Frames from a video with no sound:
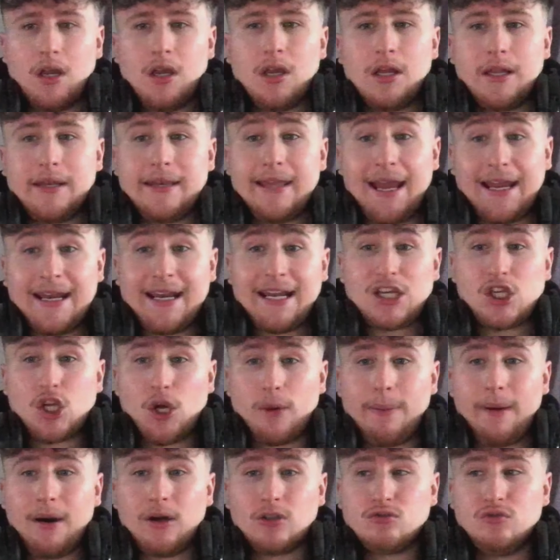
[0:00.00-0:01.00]
99
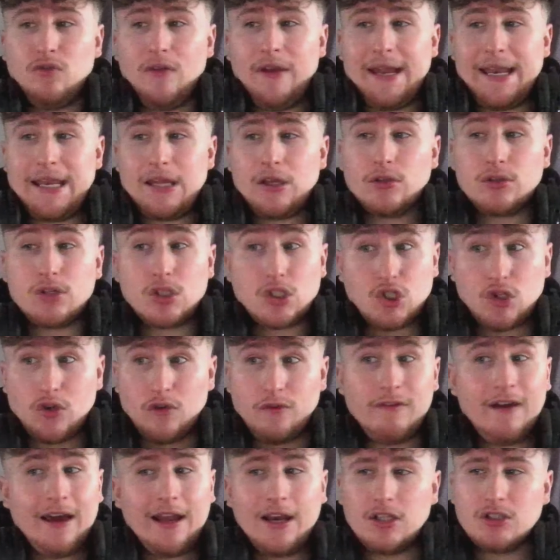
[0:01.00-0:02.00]
shot power was really good. The
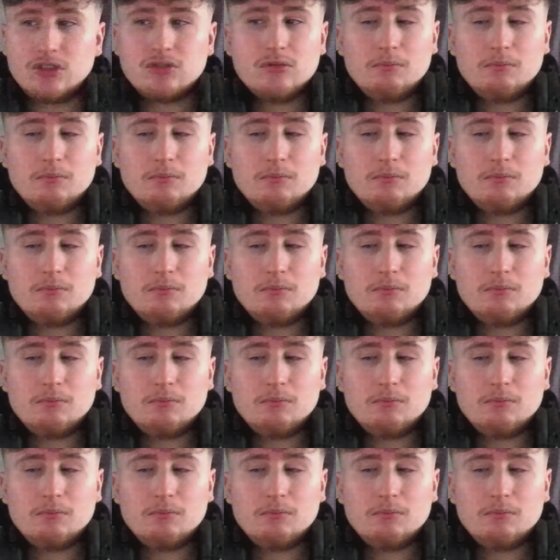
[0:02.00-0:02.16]
Travellas